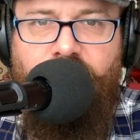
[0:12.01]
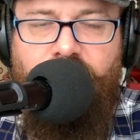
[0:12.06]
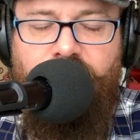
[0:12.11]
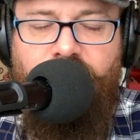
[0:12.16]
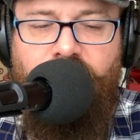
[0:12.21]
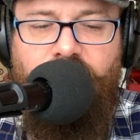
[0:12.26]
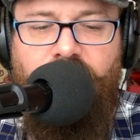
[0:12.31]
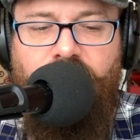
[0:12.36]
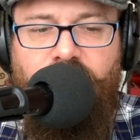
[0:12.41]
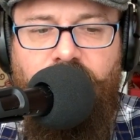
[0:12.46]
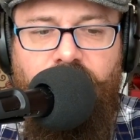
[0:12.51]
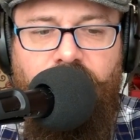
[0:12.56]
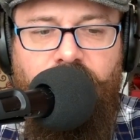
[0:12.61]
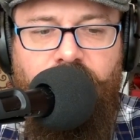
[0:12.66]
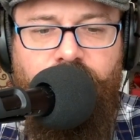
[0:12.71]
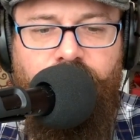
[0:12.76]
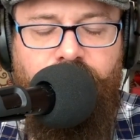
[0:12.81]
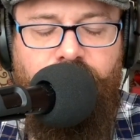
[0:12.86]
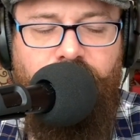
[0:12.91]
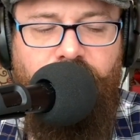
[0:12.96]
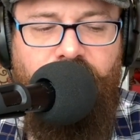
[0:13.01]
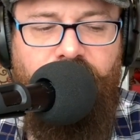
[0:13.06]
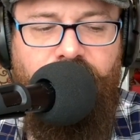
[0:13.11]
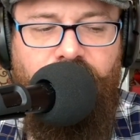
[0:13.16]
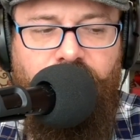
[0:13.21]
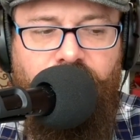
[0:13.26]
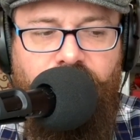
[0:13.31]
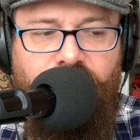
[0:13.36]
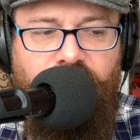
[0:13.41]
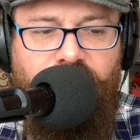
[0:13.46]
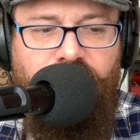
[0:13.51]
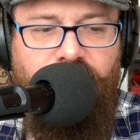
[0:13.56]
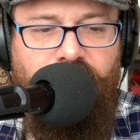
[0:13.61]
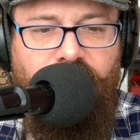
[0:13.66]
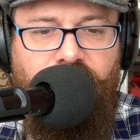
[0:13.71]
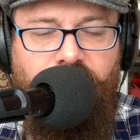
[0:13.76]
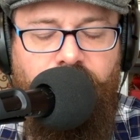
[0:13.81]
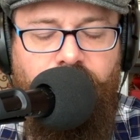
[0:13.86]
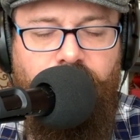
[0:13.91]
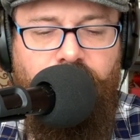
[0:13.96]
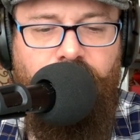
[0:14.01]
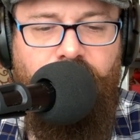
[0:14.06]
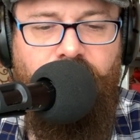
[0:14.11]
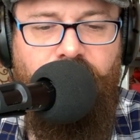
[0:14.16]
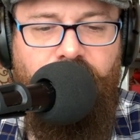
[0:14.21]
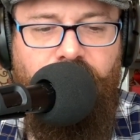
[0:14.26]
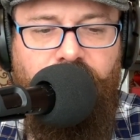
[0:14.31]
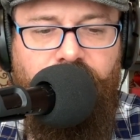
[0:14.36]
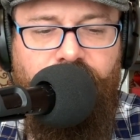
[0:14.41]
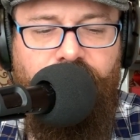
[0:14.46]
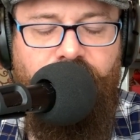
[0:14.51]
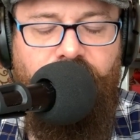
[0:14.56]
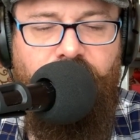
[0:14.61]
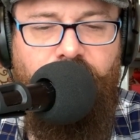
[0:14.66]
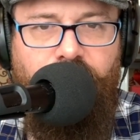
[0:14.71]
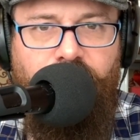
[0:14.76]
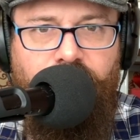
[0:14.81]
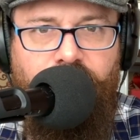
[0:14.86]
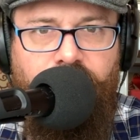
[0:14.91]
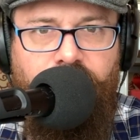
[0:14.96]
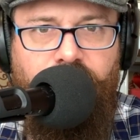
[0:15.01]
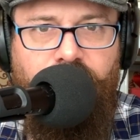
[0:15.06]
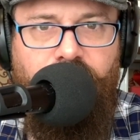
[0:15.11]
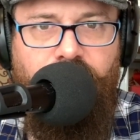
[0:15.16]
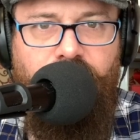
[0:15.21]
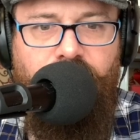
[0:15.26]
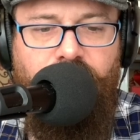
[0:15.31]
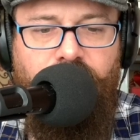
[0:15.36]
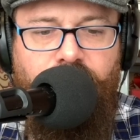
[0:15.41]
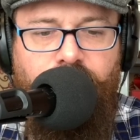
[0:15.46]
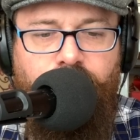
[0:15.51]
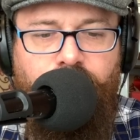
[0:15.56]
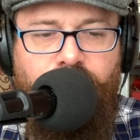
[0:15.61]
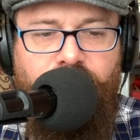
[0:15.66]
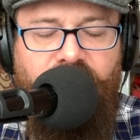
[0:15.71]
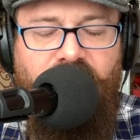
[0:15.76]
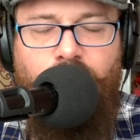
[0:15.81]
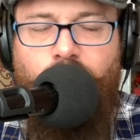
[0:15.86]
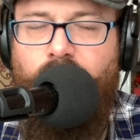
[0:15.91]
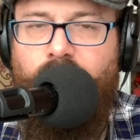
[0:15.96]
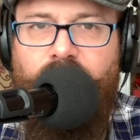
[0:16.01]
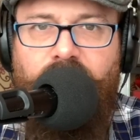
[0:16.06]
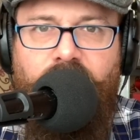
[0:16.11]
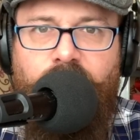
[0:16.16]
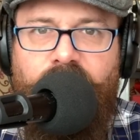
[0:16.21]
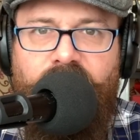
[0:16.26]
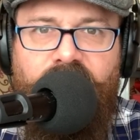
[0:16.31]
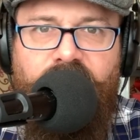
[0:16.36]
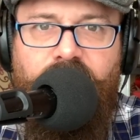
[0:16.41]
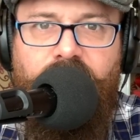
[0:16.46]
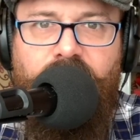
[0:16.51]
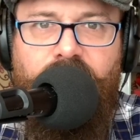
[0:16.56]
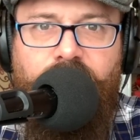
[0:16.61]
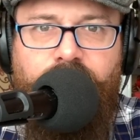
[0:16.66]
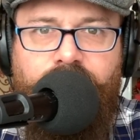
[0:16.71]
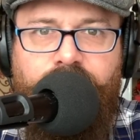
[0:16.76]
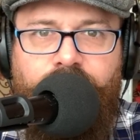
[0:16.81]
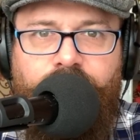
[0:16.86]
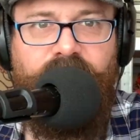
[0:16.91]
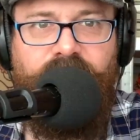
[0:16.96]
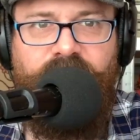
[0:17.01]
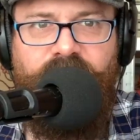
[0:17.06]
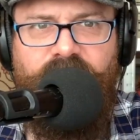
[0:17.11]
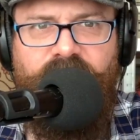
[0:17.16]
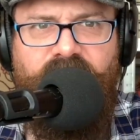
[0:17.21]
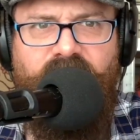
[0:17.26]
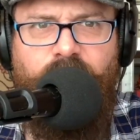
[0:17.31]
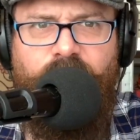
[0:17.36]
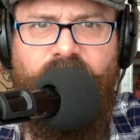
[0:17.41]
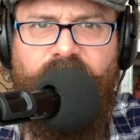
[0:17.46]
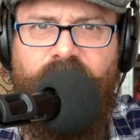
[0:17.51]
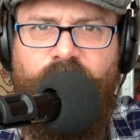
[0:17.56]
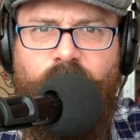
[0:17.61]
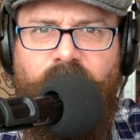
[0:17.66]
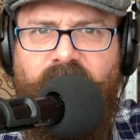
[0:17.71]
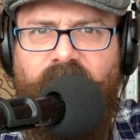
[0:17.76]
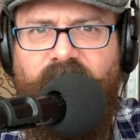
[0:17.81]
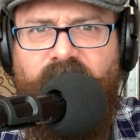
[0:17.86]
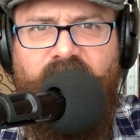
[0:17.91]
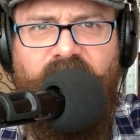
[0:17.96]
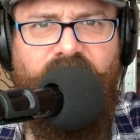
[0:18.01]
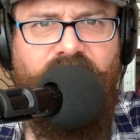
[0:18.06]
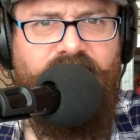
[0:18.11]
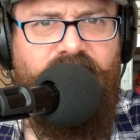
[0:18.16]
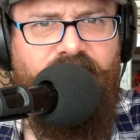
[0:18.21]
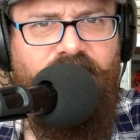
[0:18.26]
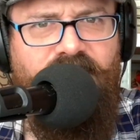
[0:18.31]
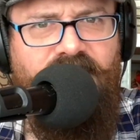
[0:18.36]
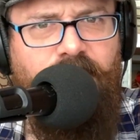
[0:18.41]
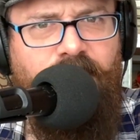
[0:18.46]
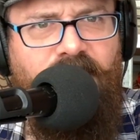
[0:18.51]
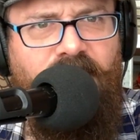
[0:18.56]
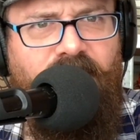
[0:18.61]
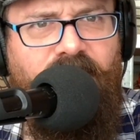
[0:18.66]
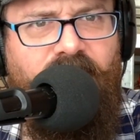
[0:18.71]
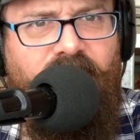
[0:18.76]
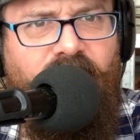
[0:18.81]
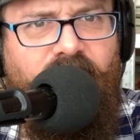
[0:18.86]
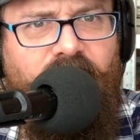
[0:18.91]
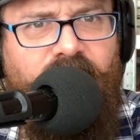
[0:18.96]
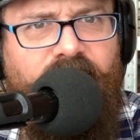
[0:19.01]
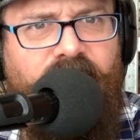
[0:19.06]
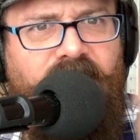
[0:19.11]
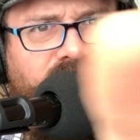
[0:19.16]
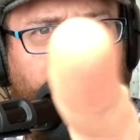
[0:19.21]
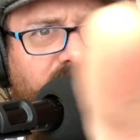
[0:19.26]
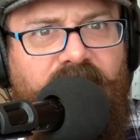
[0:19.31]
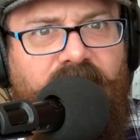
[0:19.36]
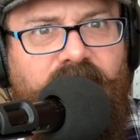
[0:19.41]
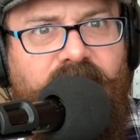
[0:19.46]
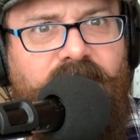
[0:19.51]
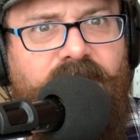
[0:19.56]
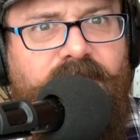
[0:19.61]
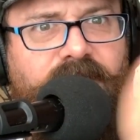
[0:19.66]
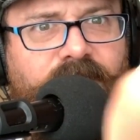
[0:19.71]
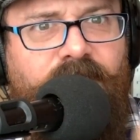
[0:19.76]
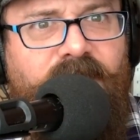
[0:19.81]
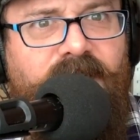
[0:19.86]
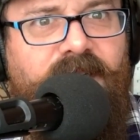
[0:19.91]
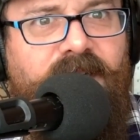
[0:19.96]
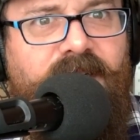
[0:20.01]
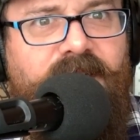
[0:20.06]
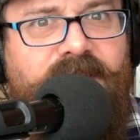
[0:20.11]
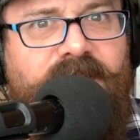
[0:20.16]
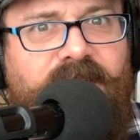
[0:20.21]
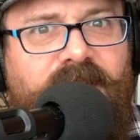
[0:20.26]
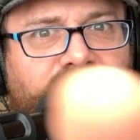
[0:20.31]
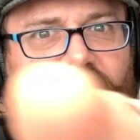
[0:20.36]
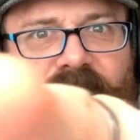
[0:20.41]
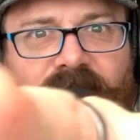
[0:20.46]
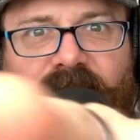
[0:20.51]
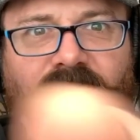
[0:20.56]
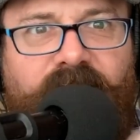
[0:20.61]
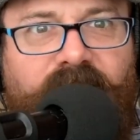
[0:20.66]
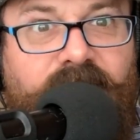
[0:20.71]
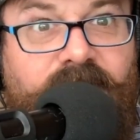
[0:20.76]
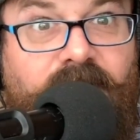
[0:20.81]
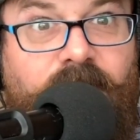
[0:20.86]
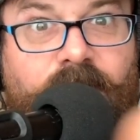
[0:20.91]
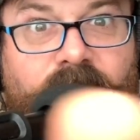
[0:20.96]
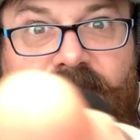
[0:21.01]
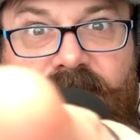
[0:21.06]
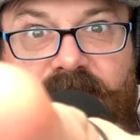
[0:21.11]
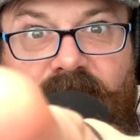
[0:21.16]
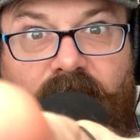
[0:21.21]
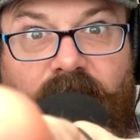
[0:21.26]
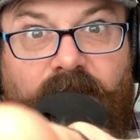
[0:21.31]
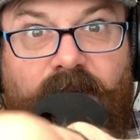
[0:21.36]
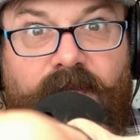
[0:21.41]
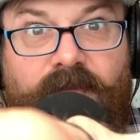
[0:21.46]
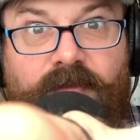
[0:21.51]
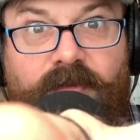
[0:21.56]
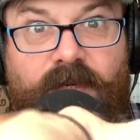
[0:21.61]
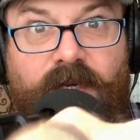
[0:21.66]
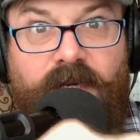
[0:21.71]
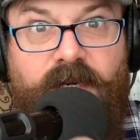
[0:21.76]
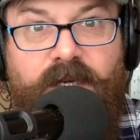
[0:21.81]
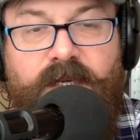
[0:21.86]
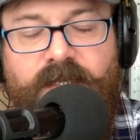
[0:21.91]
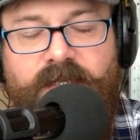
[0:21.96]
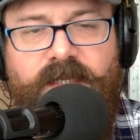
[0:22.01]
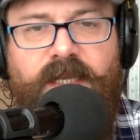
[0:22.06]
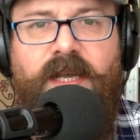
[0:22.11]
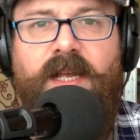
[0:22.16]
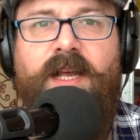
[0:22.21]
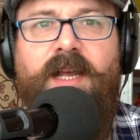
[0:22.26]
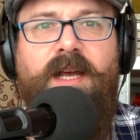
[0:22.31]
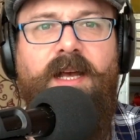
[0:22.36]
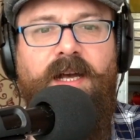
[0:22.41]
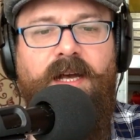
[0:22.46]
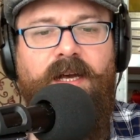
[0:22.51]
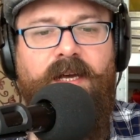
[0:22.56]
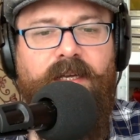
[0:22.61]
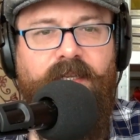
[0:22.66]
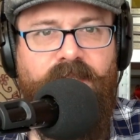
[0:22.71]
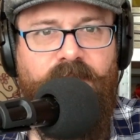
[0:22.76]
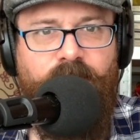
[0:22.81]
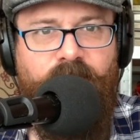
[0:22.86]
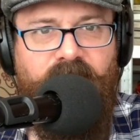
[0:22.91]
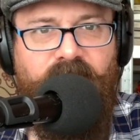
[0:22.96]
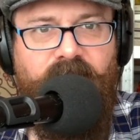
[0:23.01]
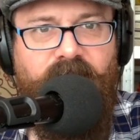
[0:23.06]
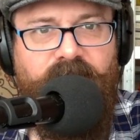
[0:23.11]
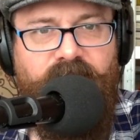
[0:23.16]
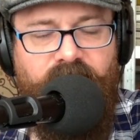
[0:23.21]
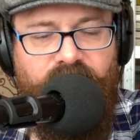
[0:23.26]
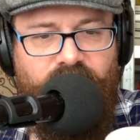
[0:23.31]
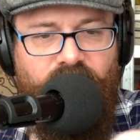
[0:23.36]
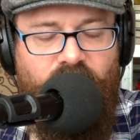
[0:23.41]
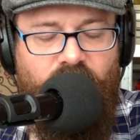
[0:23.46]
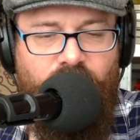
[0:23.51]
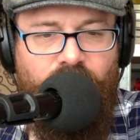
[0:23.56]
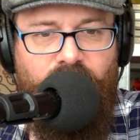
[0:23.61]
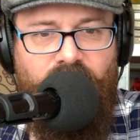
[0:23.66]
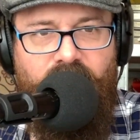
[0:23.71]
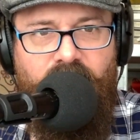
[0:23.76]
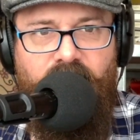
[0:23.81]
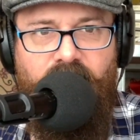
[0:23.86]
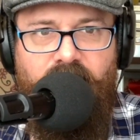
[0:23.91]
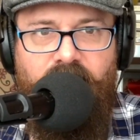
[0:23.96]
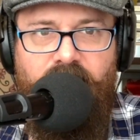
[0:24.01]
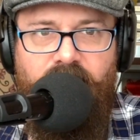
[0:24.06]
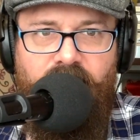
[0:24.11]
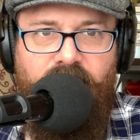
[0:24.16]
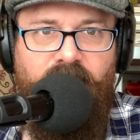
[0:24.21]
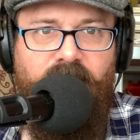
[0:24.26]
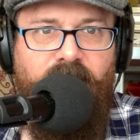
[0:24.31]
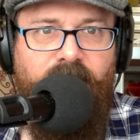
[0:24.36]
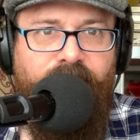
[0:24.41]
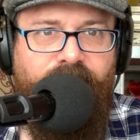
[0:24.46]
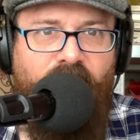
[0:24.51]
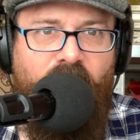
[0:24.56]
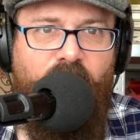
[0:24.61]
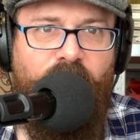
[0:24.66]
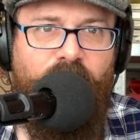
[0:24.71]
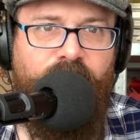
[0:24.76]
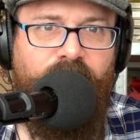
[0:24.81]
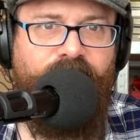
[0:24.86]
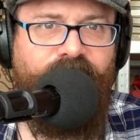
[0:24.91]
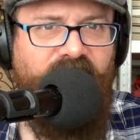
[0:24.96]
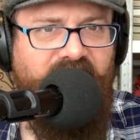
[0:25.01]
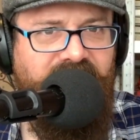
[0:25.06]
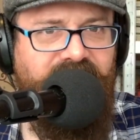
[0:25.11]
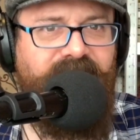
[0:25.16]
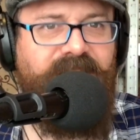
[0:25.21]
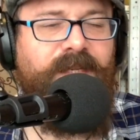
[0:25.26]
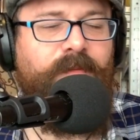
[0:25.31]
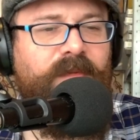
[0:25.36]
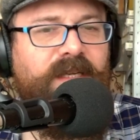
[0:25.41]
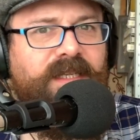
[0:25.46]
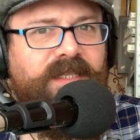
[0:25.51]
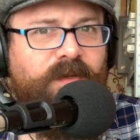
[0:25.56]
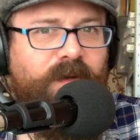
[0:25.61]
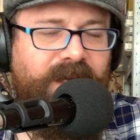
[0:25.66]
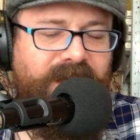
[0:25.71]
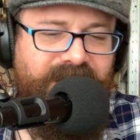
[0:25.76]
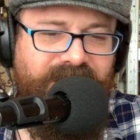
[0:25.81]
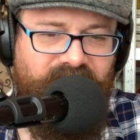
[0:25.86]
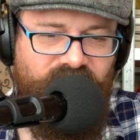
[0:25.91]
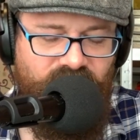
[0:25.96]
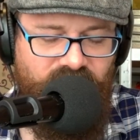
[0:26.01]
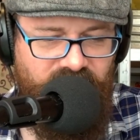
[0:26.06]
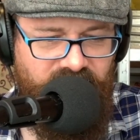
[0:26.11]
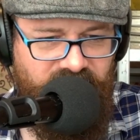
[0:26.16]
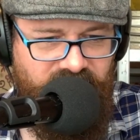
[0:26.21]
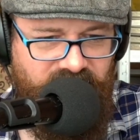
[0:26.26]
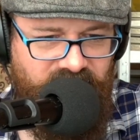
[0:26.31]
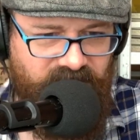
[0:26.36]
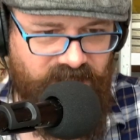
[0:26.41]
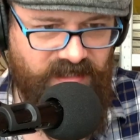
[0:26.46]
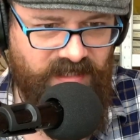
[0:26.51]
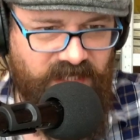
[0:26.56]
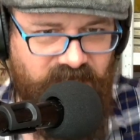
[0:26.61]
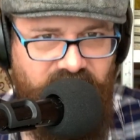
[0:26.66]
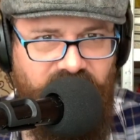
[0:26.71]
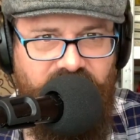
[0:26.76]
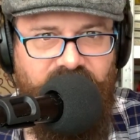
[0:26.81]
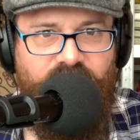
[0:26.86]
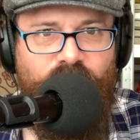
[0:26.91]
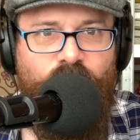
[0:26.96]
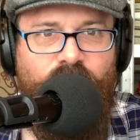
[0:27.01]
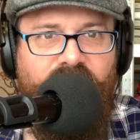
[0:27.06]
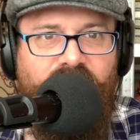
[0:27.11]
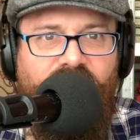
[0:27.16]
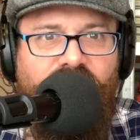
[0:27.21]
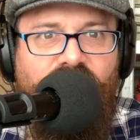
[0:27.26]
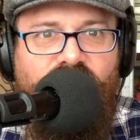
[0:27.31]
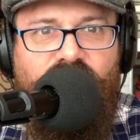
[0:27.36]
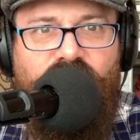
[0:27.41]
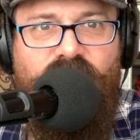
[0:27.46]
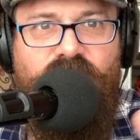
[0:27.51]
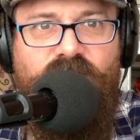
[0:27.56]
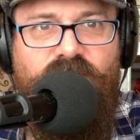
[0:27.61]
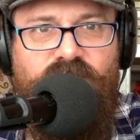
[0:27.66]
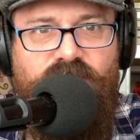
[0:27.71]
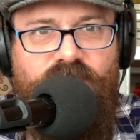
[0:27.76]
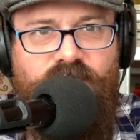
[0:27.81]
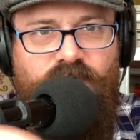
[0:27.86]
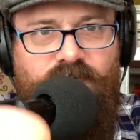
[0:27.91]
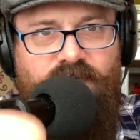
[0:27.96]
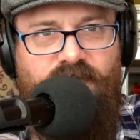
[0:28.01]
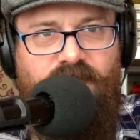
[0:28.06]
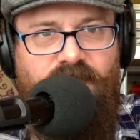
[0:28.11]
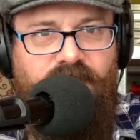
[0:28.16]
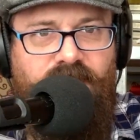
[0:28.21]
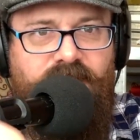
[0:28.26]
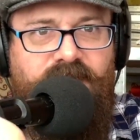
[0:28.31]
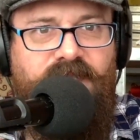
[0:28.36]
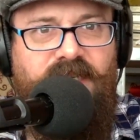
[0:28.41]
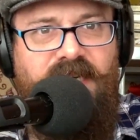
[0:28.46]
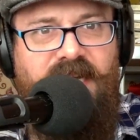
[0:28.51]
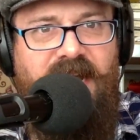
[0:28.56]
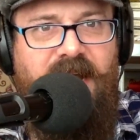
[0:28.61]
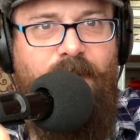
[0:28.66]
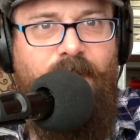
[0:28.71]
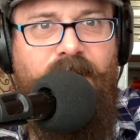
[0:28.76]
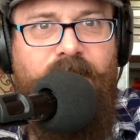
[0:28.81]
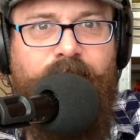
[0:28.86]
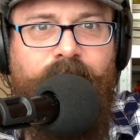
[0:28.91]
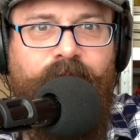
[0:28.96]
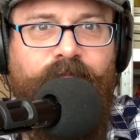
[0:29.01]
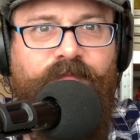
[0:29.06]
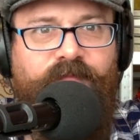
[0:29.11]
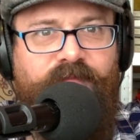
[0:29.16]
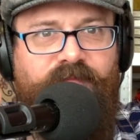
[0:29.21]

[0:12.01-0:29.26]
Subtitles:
I think I feel dirty now. I need a shower. That won't happen again. Just a couple of quick things. If you see me looking over here, my eyes aren't looking. I'm not staring into your eyes. It's because I've got my phone facing me, so I can actually see see how I'm.